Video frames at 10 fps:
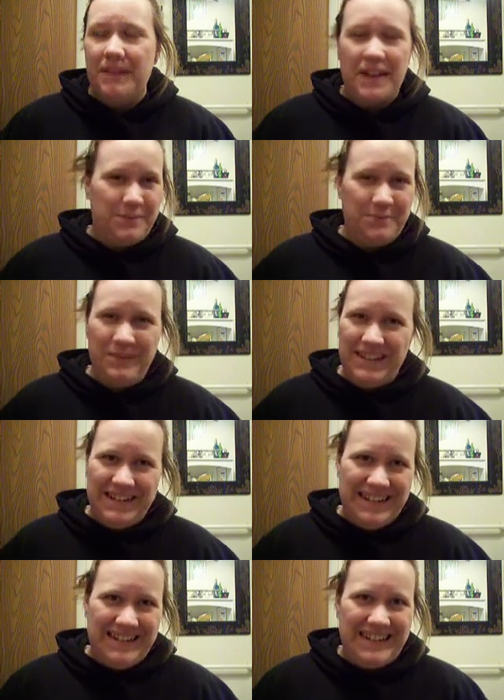It's really
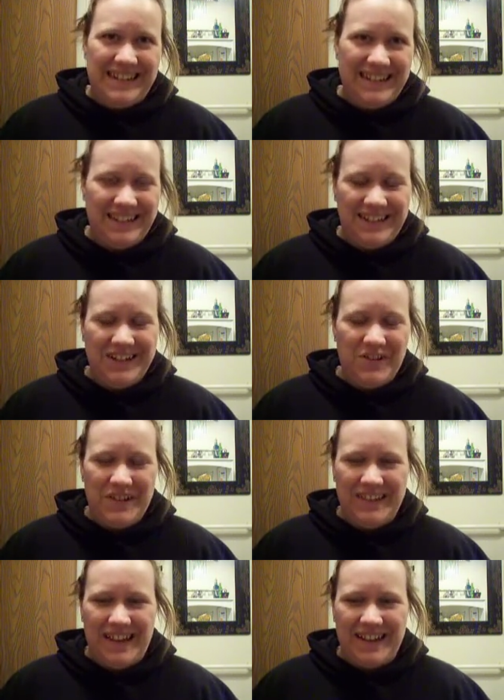neat
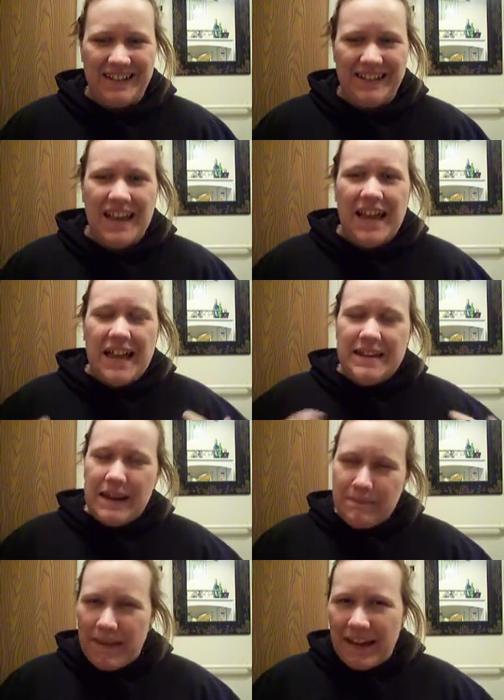knowing that.
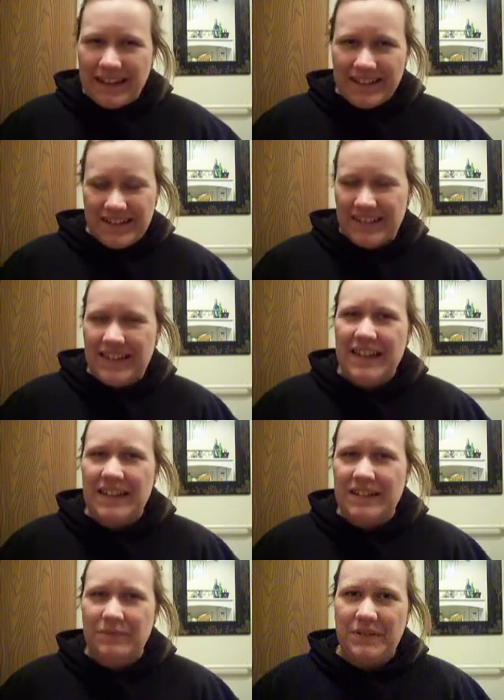Now back to
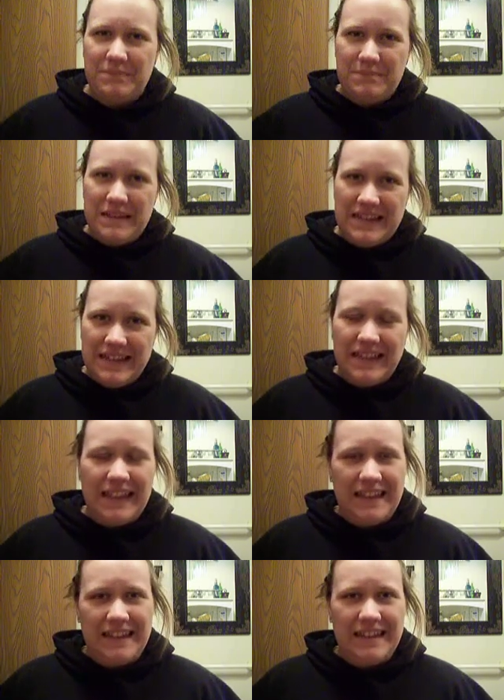saying with me
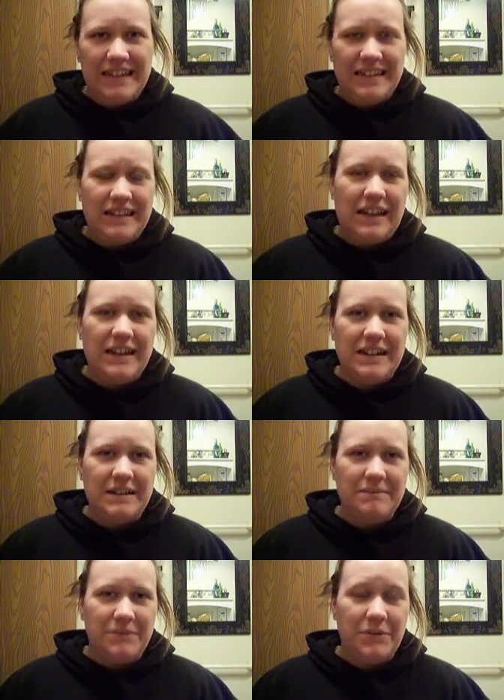liking
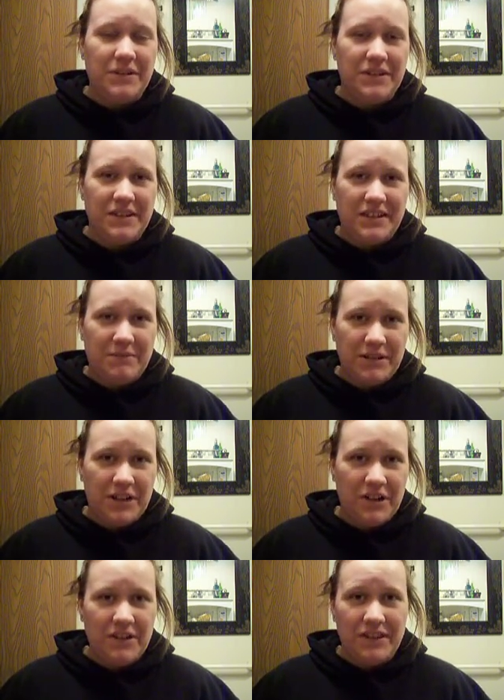going to the
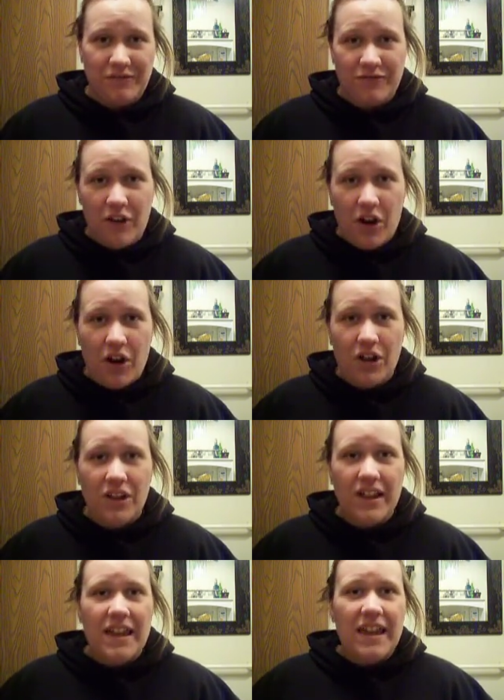cemetery in the
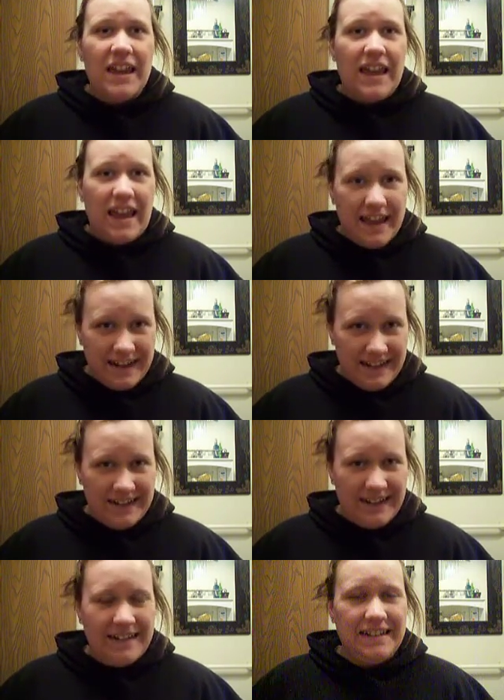fall and at
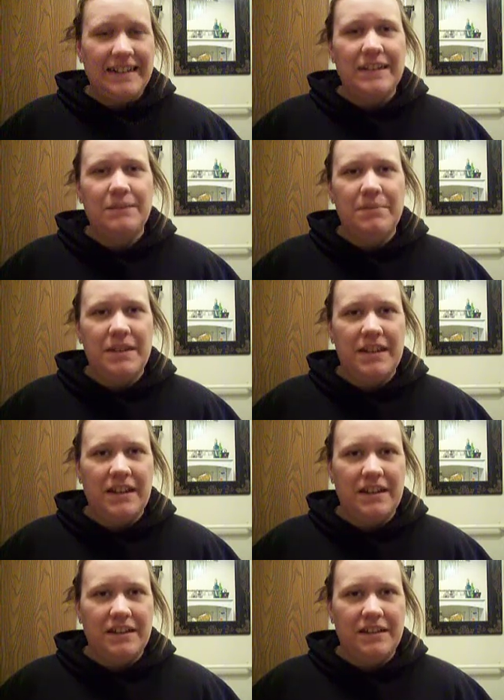night is
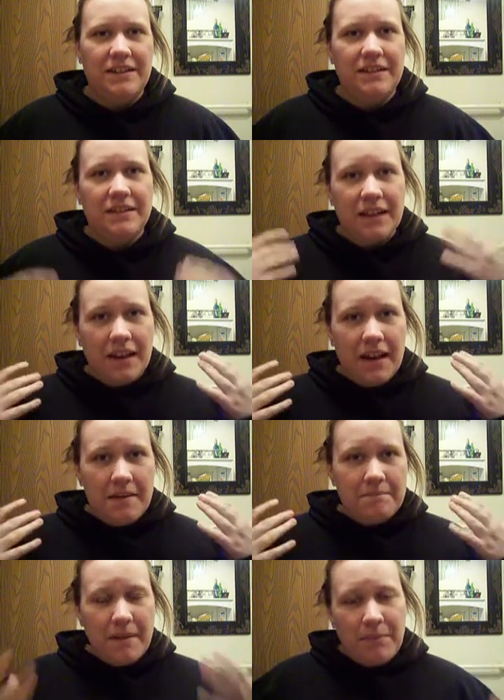because
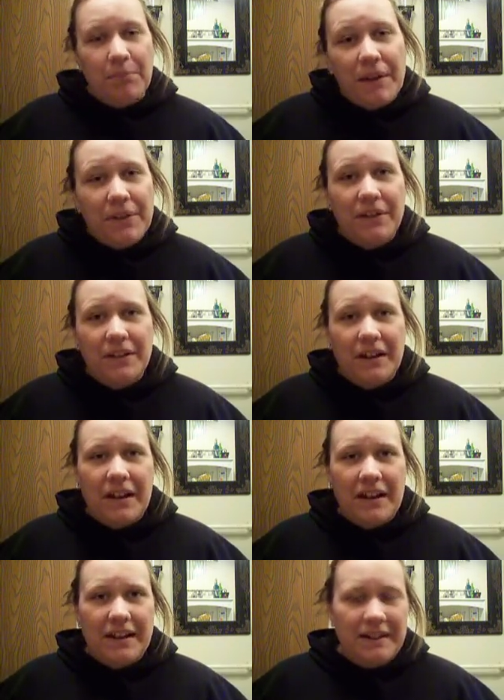my brother and
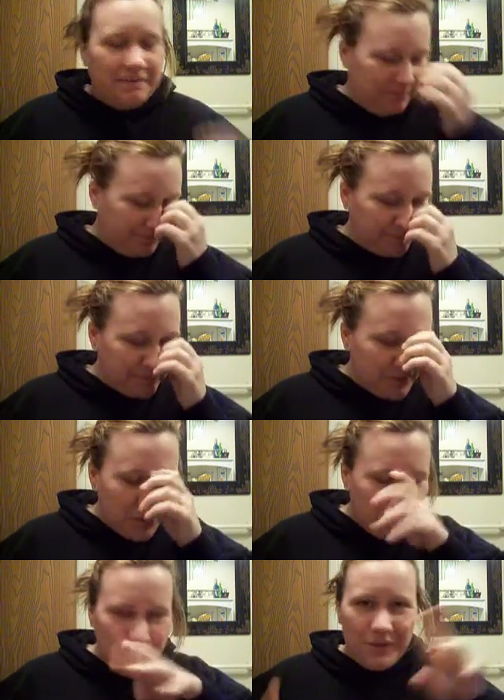I
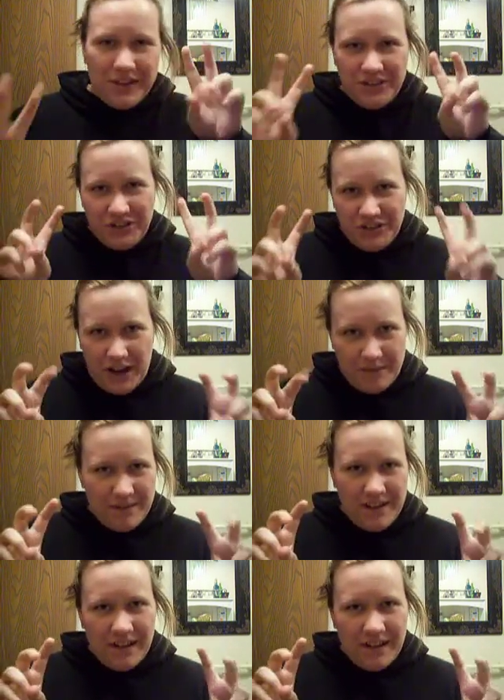do zombie